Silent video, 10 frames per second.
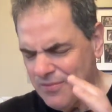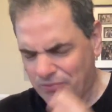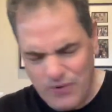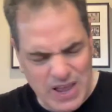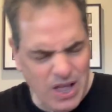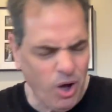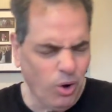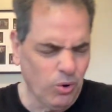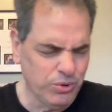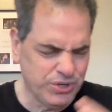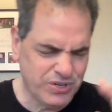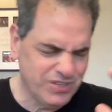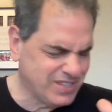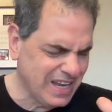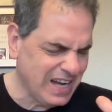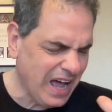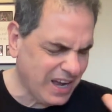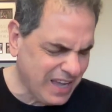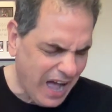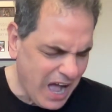freeholders and
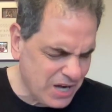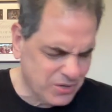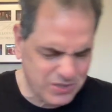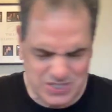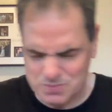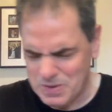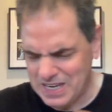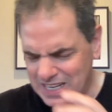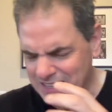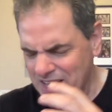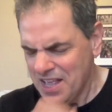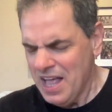congressmen and,